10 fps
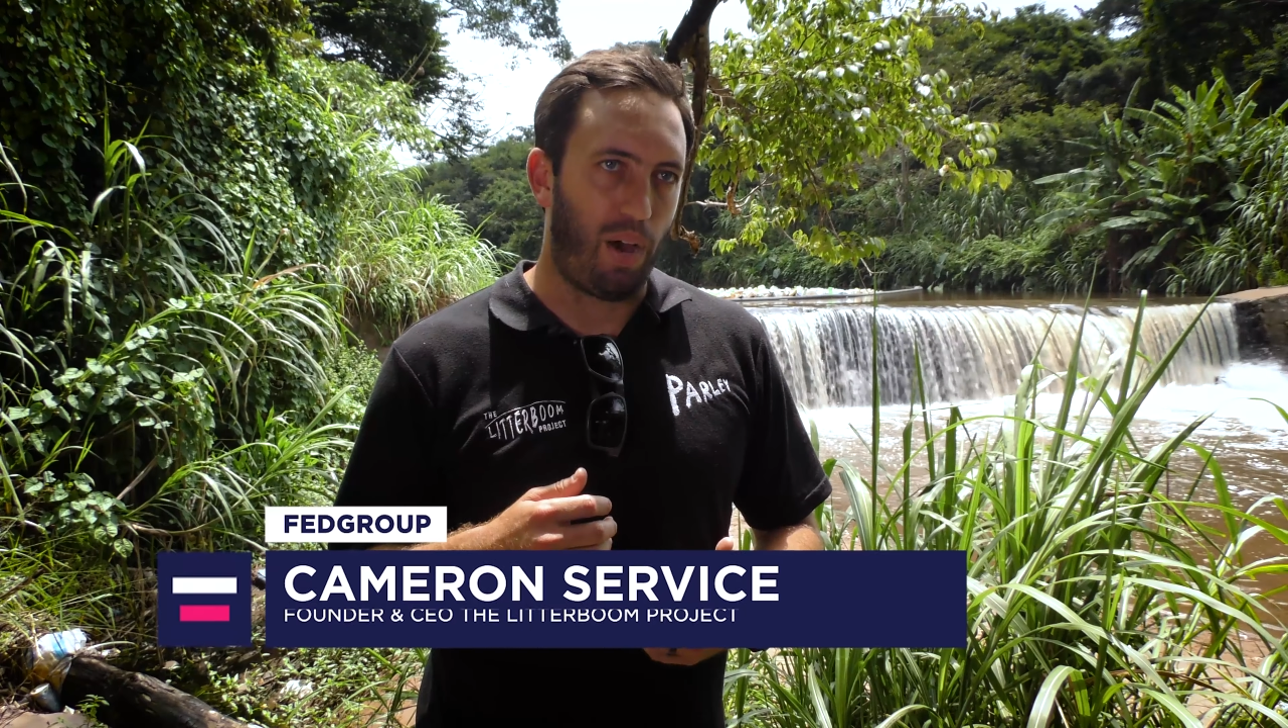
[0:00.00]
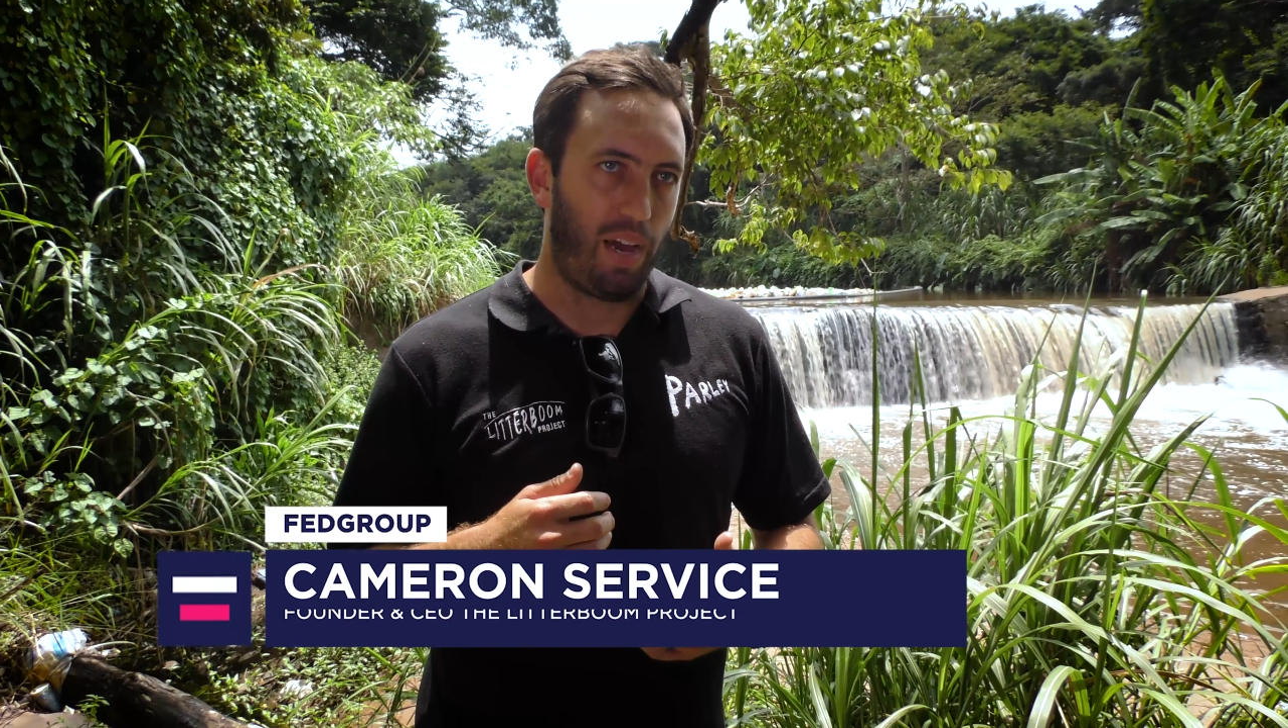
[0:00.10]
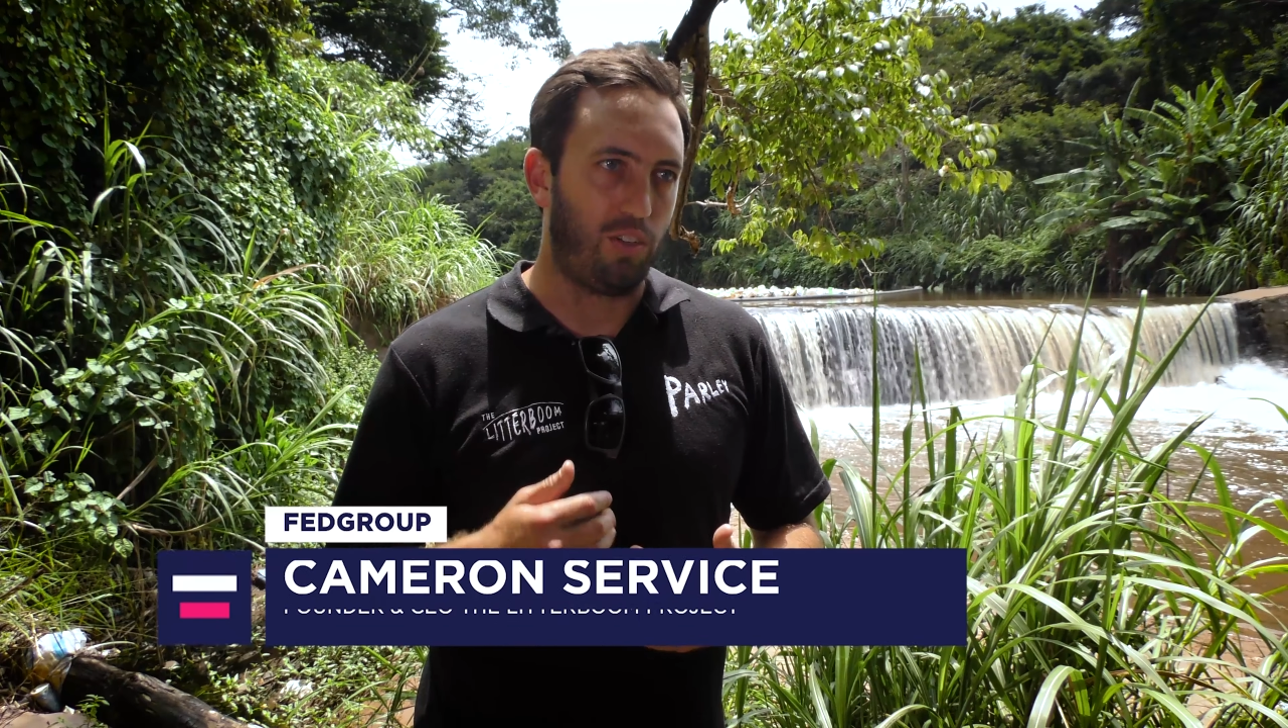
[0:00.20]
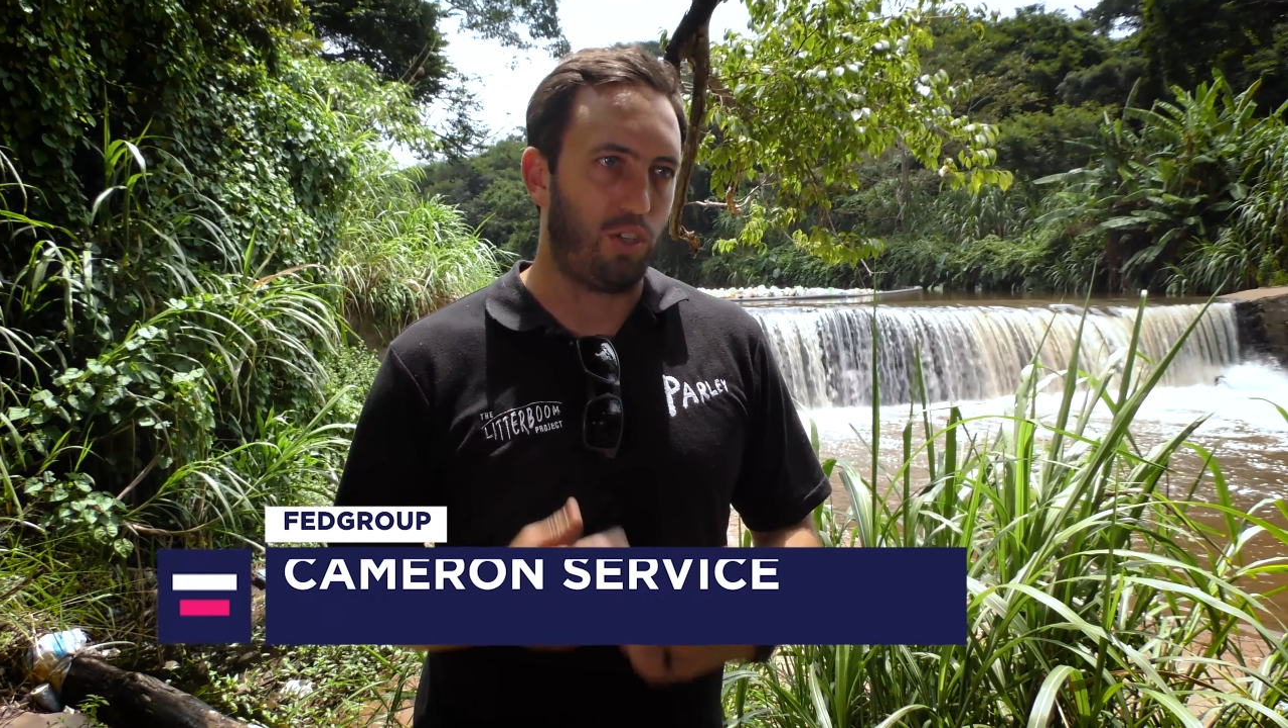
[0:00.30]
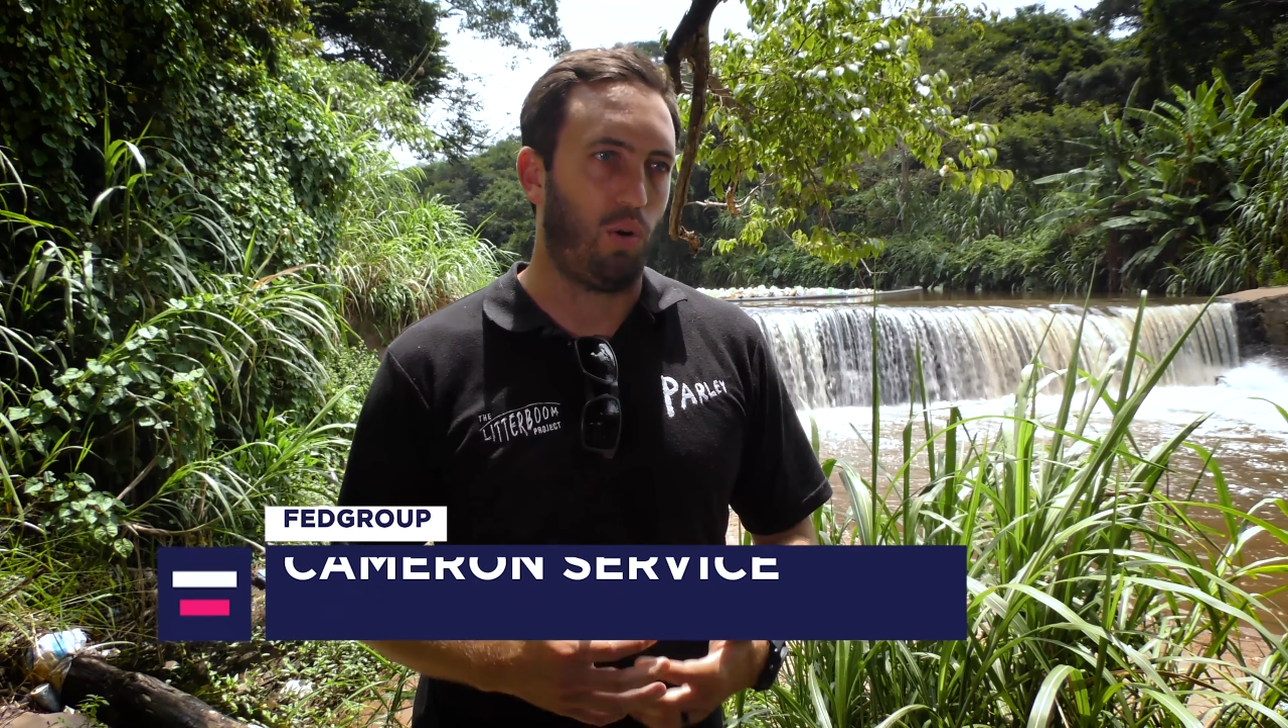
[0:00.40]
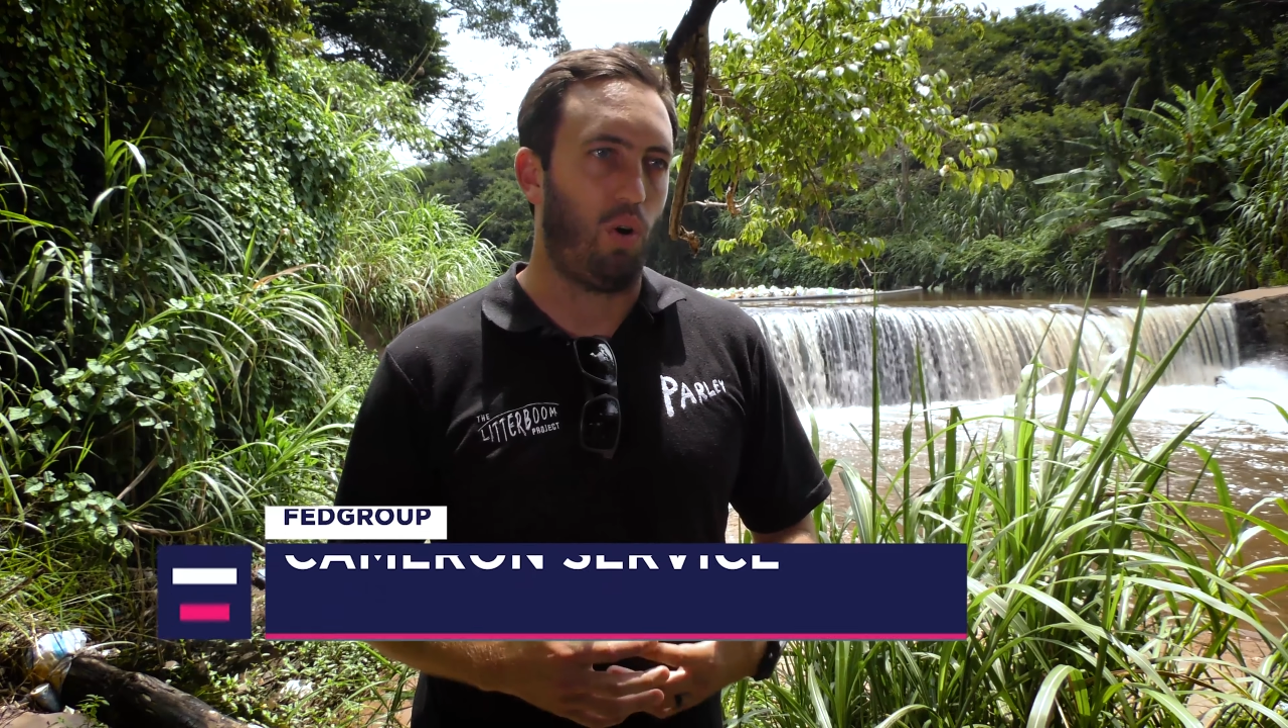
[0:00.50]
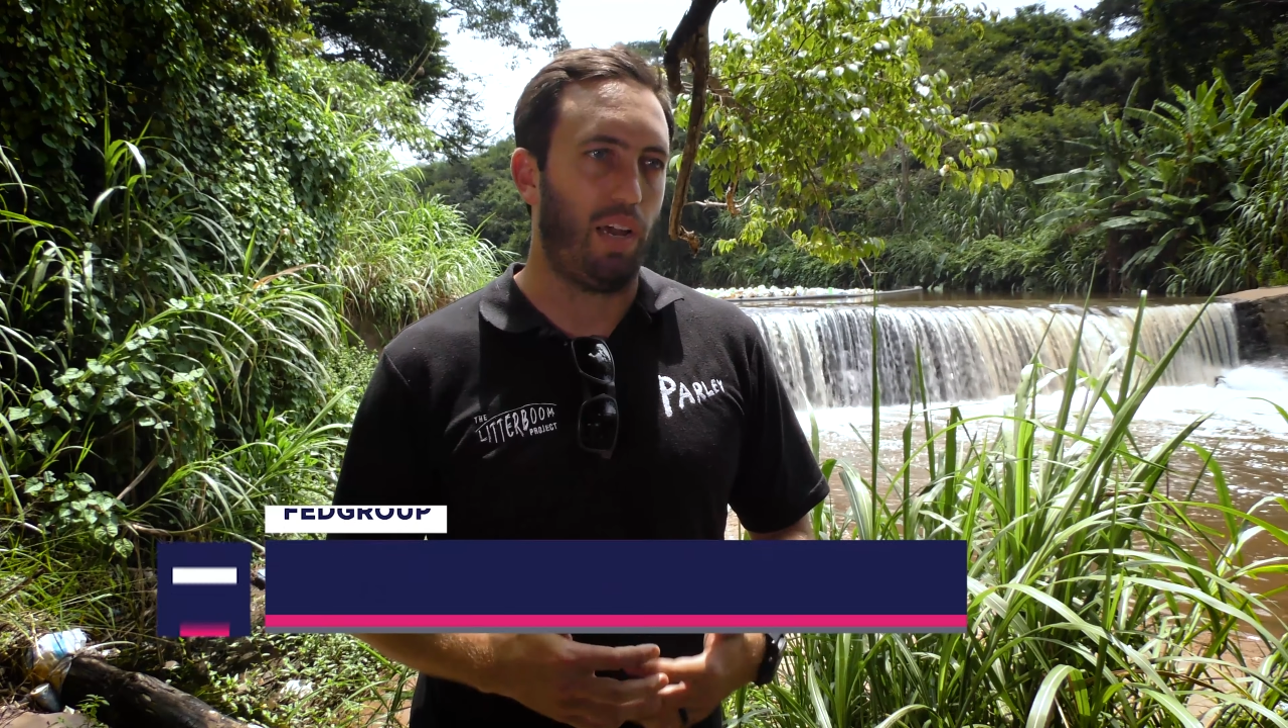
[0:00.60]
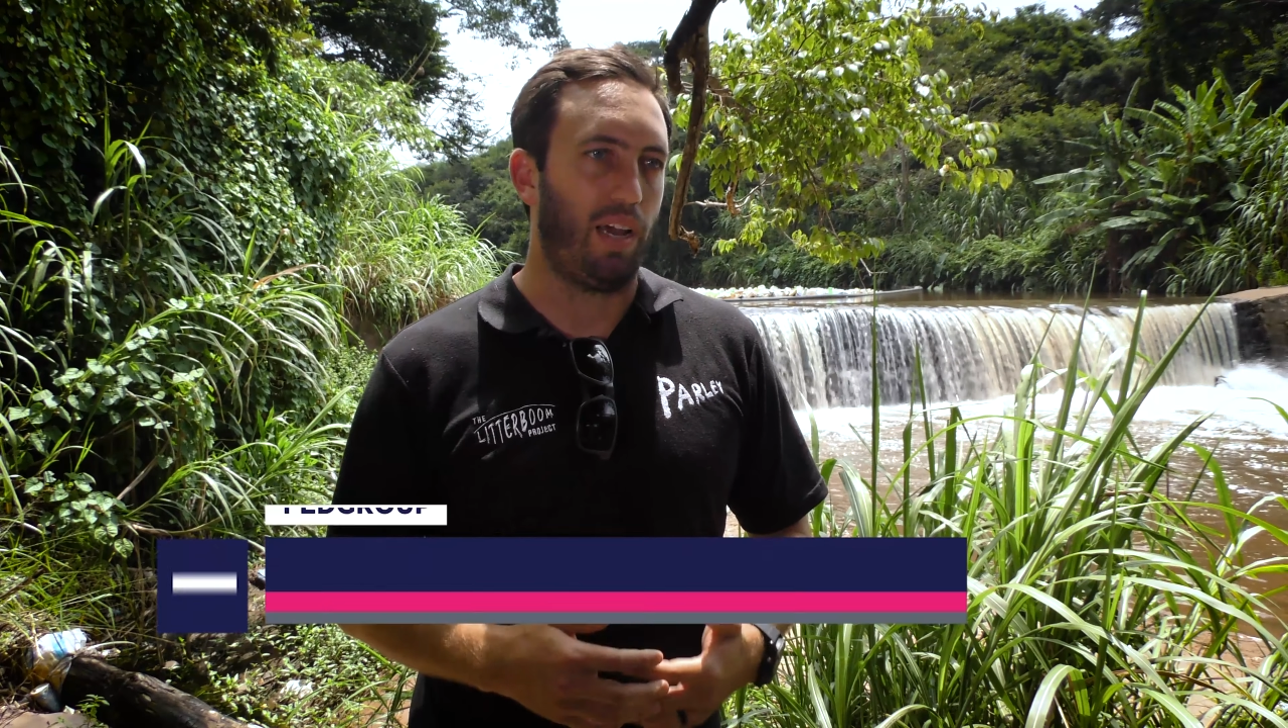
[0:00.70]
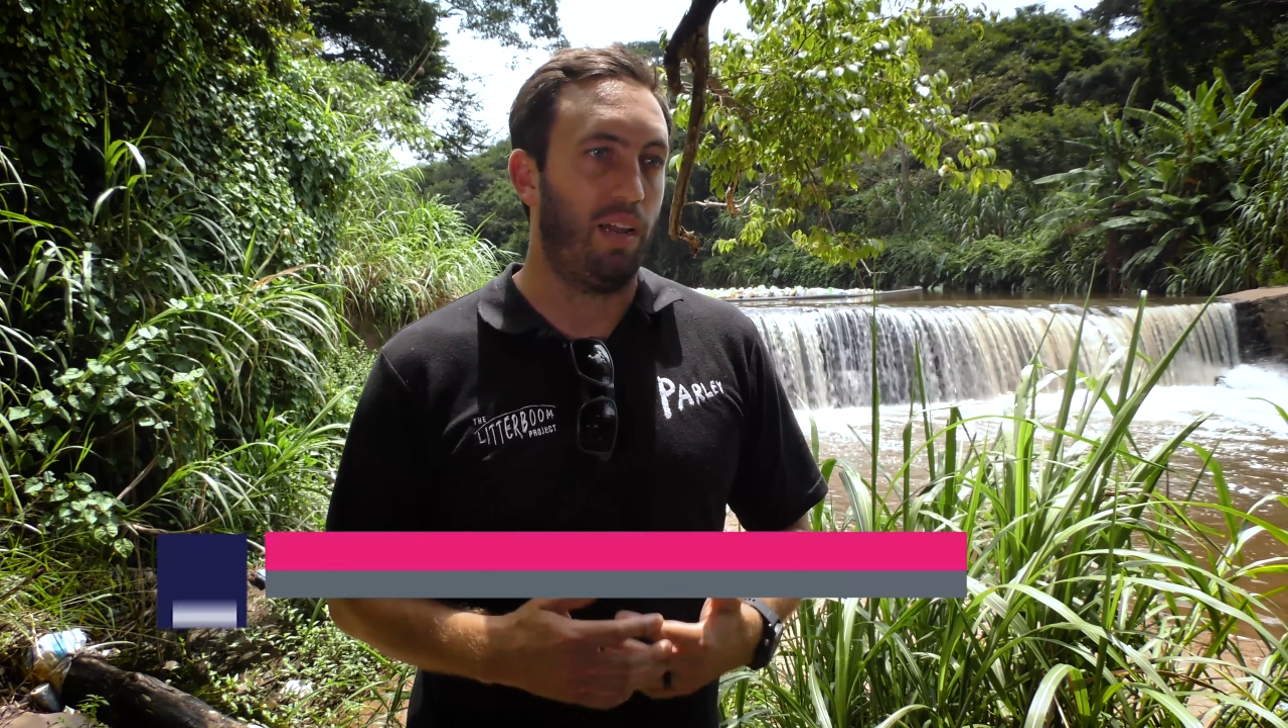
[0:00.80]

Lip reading: by installing